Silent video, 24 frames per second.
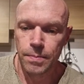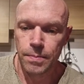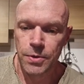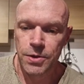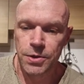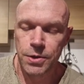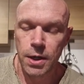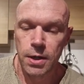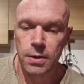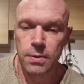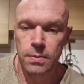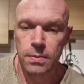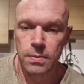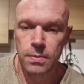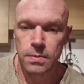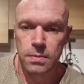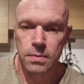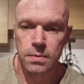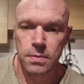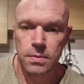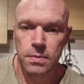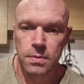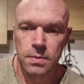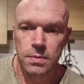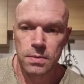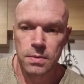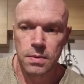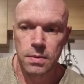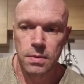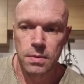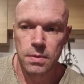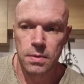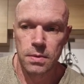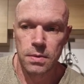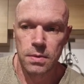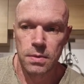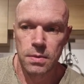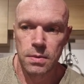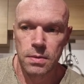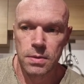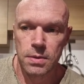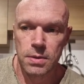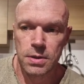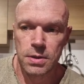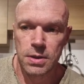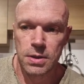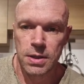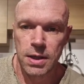So
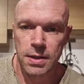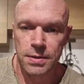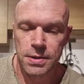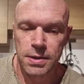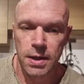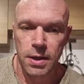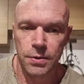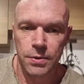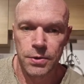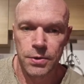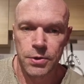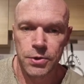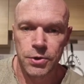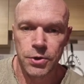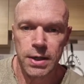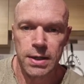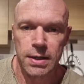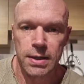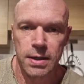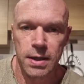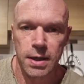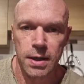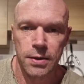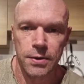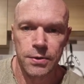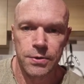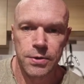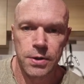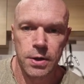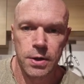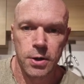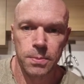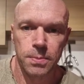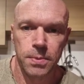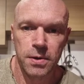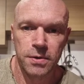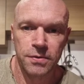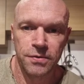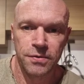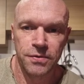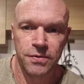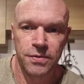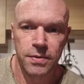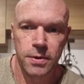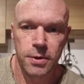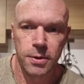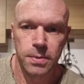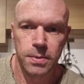you can see on the screen there's a couple
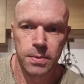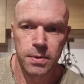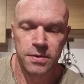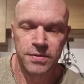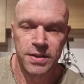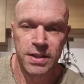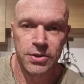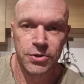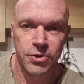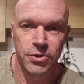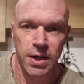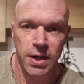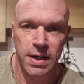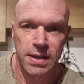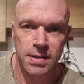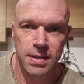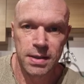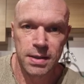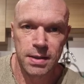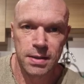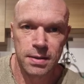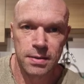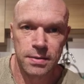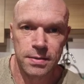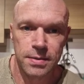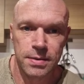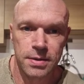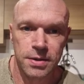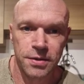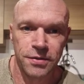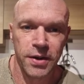of interesting